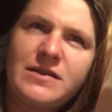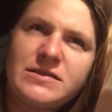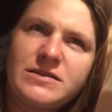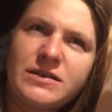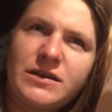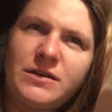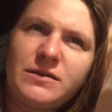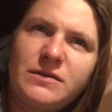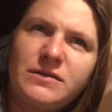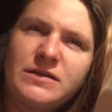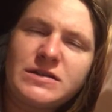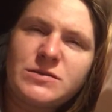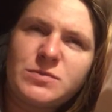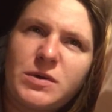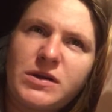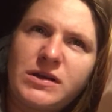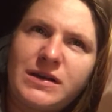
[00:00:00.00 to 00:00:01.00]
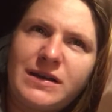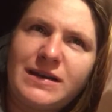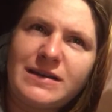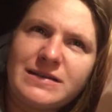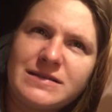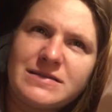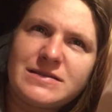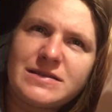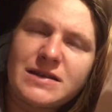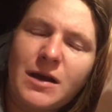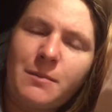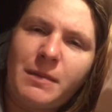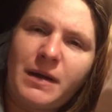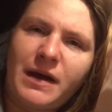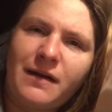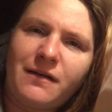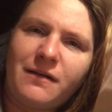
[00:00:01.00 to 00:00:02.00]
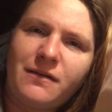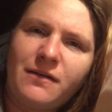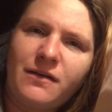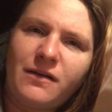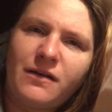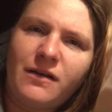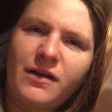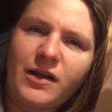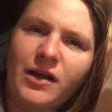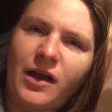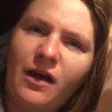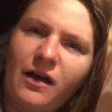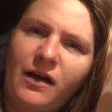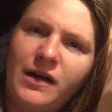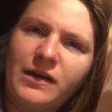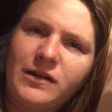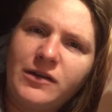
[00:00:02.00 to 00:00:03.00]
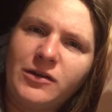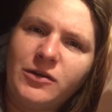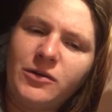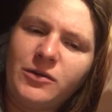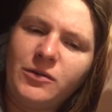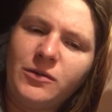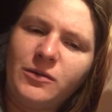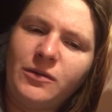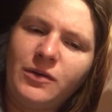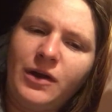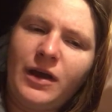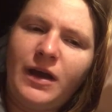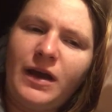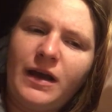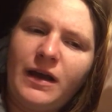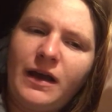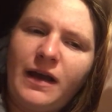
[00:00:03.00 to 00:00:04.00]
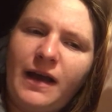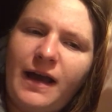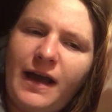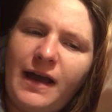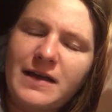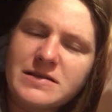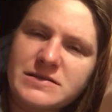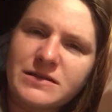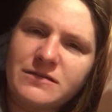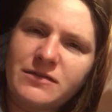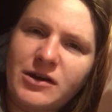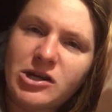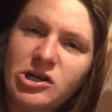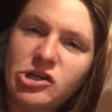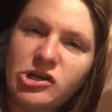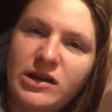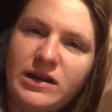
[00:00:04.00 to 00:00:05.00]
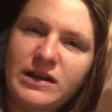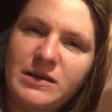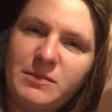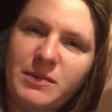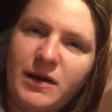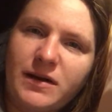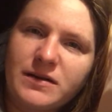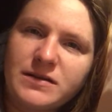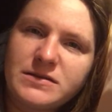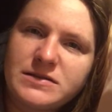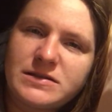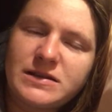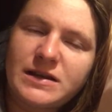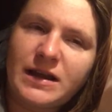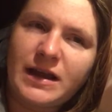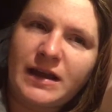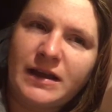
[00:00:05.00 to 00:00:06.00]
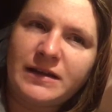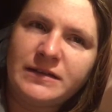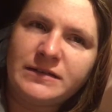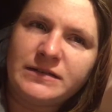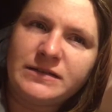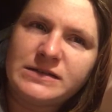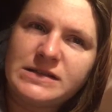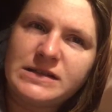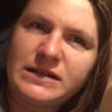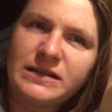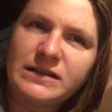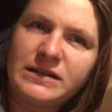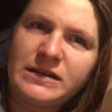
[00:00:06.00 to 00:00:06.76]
So this one is about a guy who has a very shady past, and